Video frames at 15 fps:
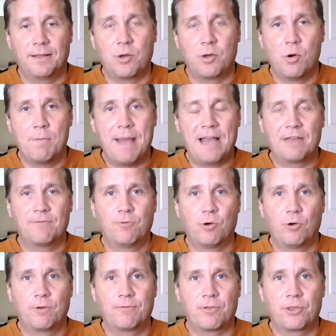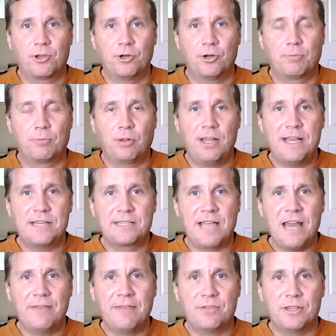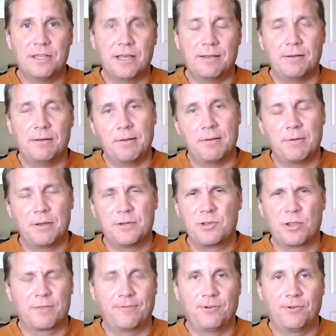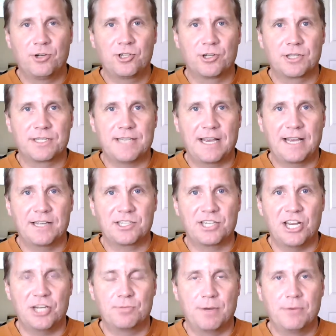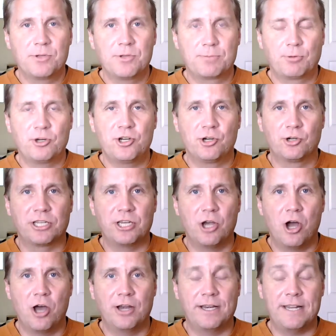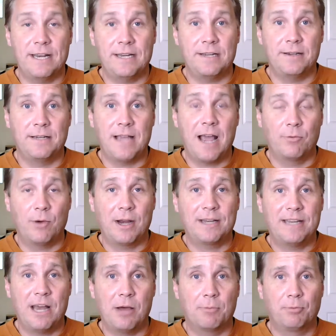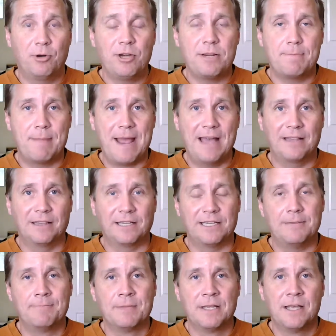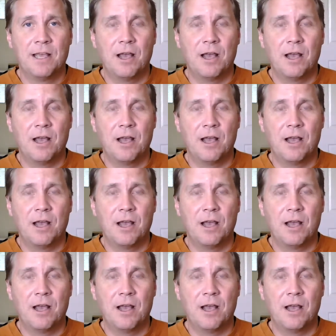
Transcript: going back and forth for third place, kind of in the first or the second stage, but it was pretty early on, and he got wrecked out pretty badly.